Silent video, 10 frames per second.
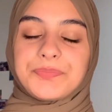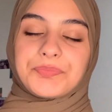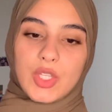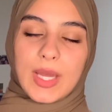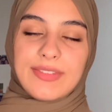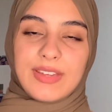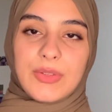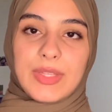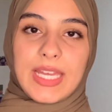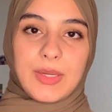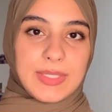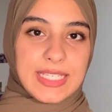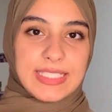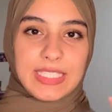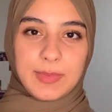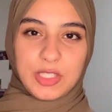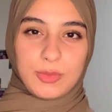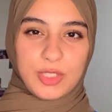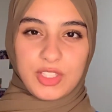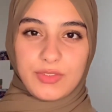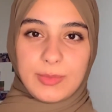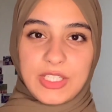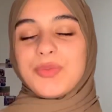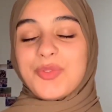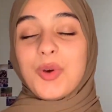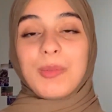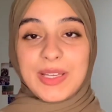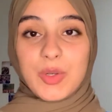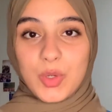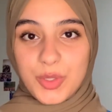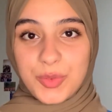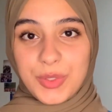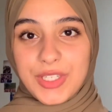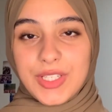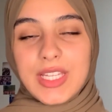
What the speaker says: So I found that I was getting a bit too much information for what my goals were.